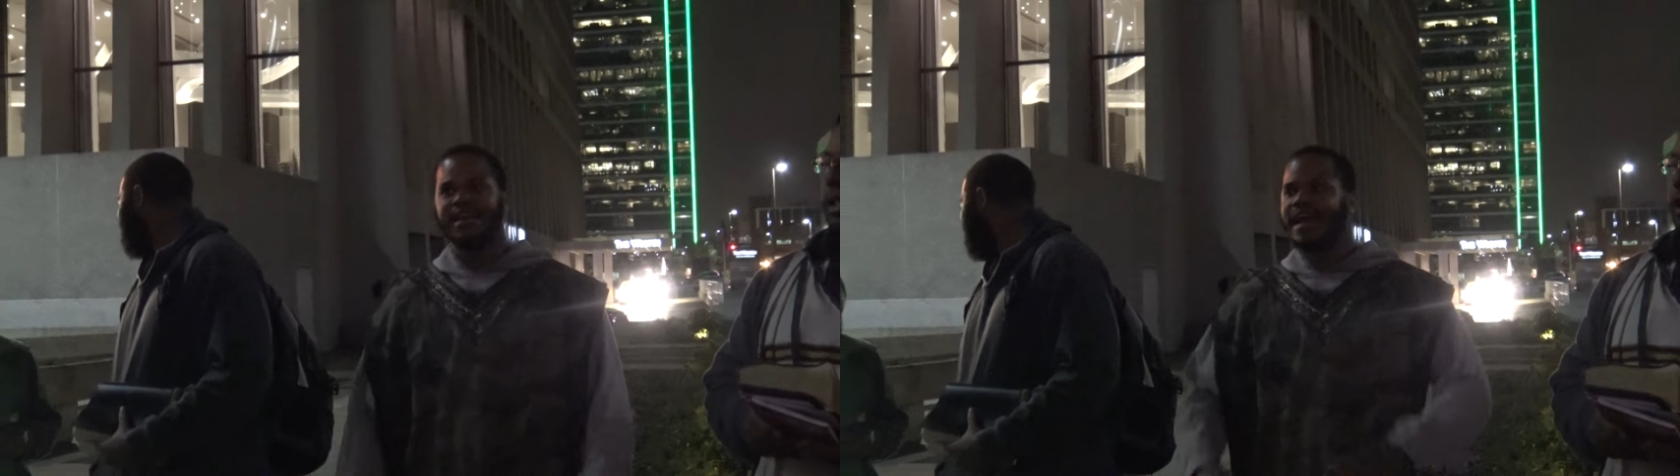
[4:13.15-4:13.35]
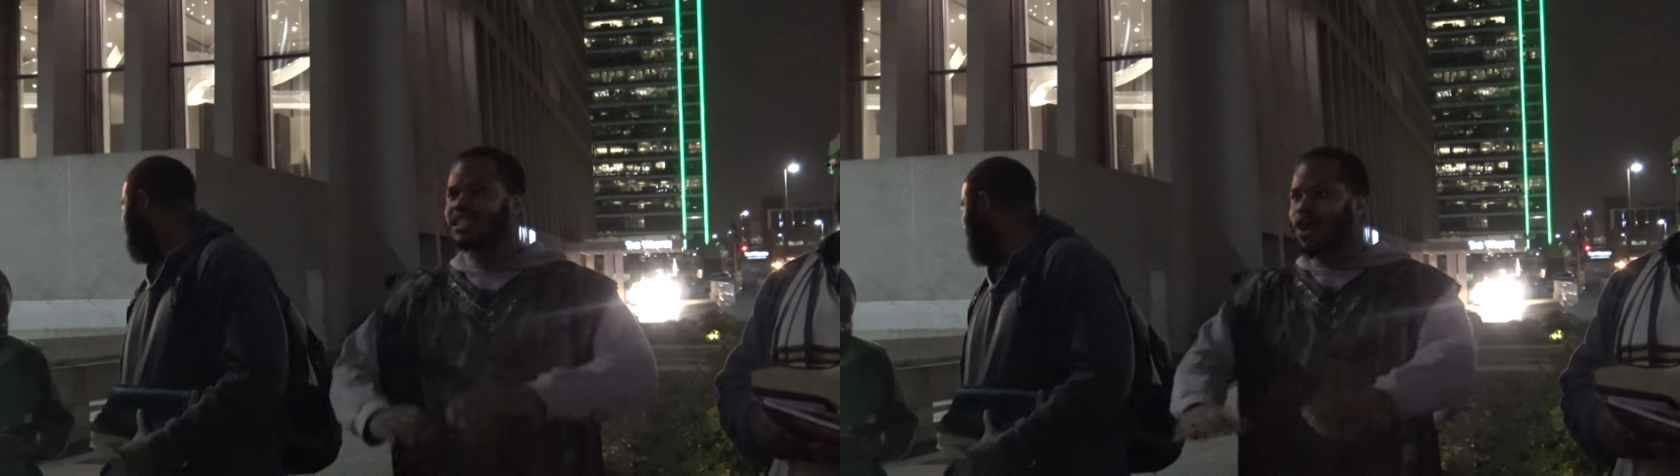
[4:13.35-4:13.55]

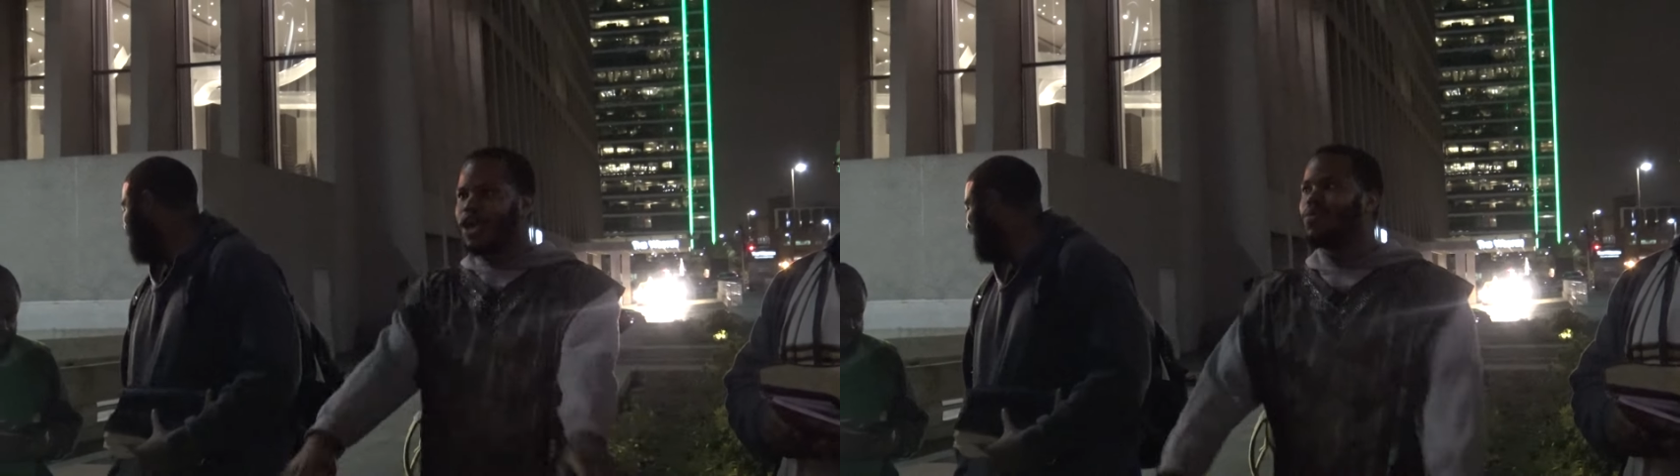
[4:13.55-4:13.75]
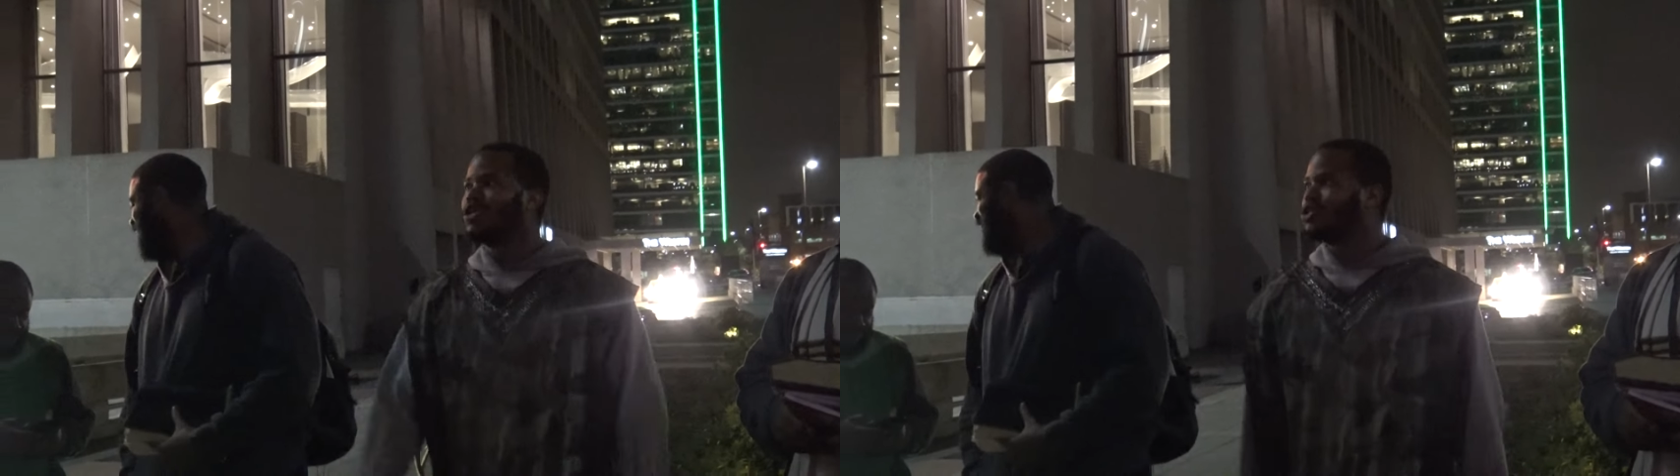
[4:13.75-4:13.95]
That's all
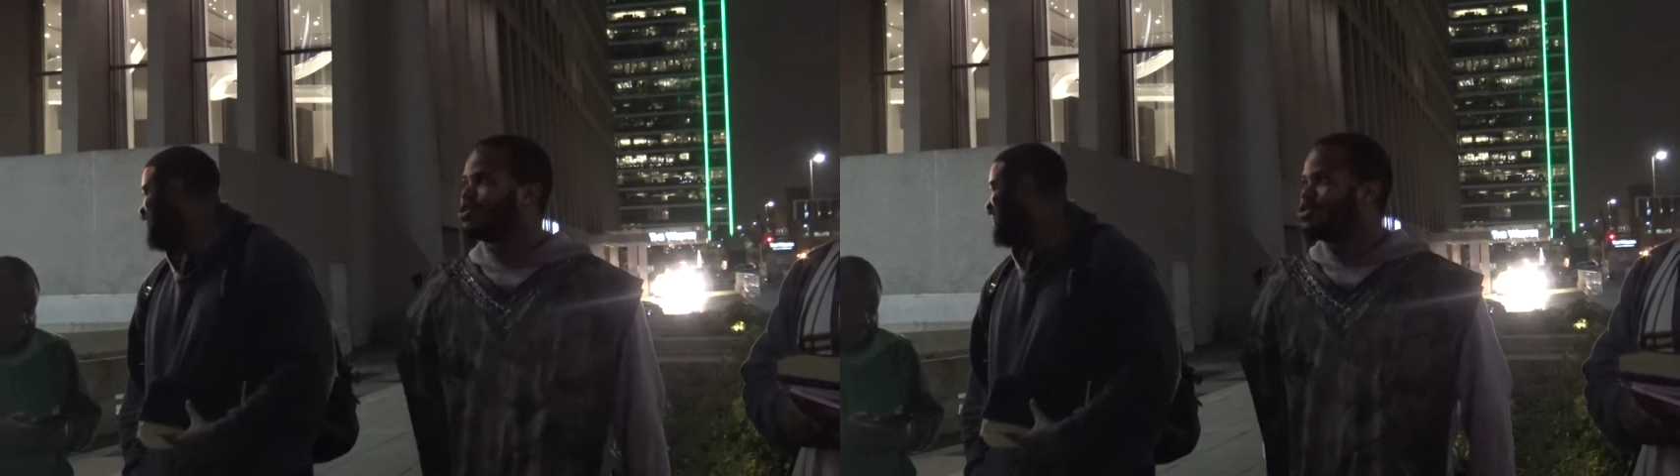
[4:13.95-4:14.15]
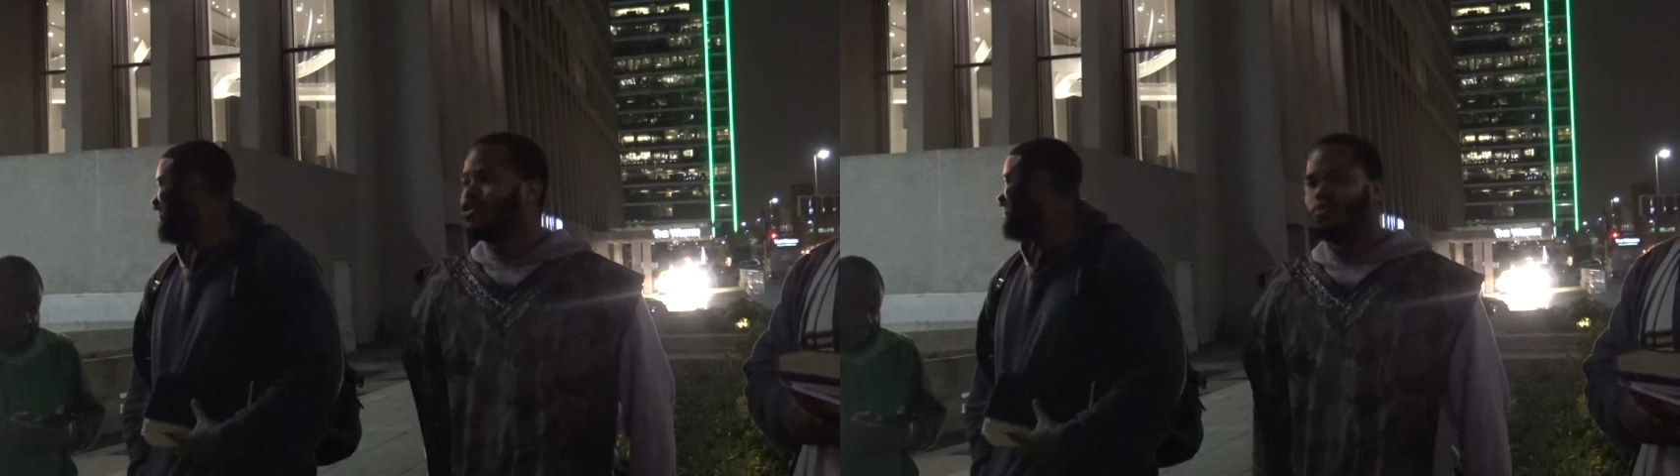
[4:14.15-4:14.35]
he wants
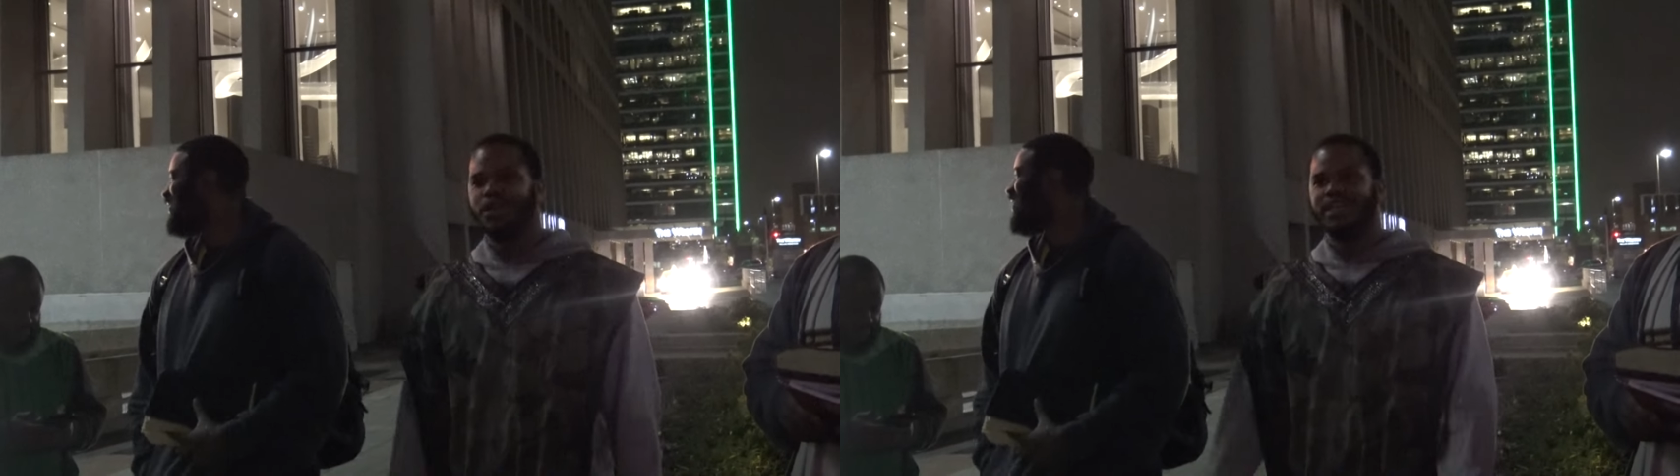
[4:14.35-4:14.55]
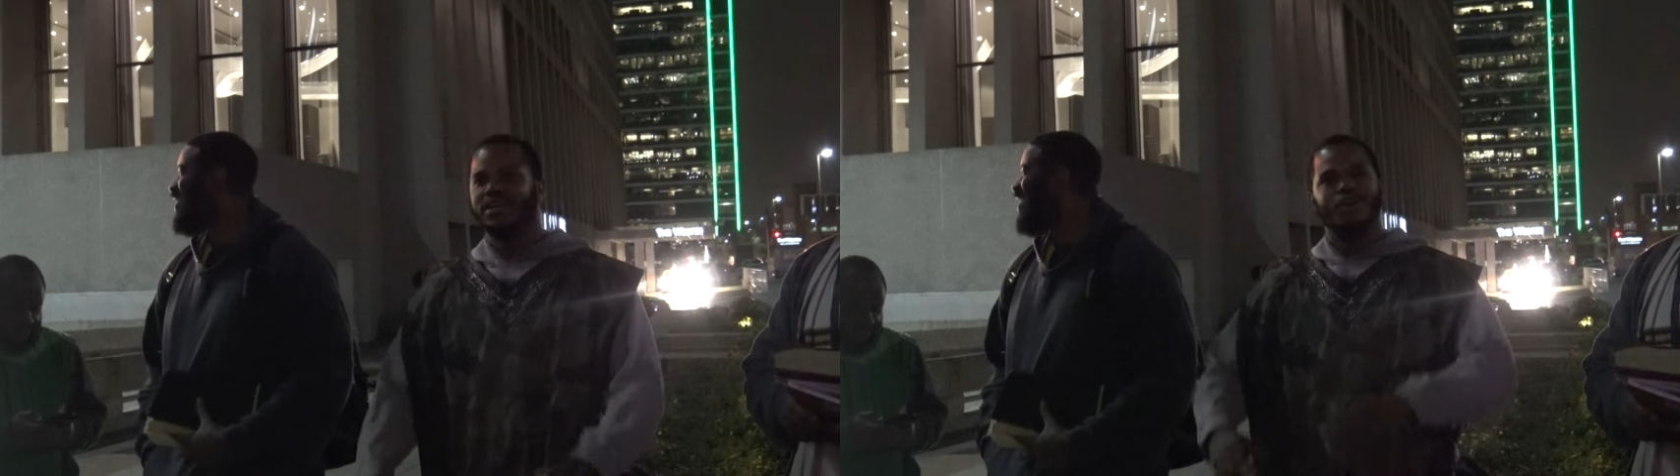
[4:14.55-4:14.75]
you to do.
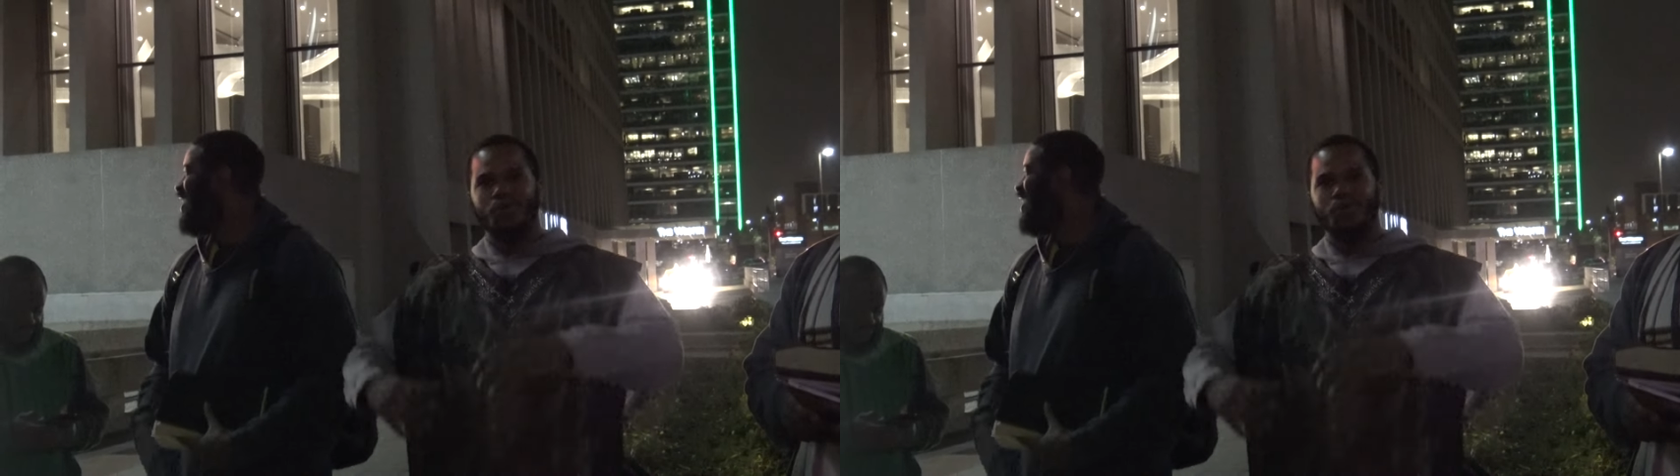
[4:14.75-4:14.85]
When he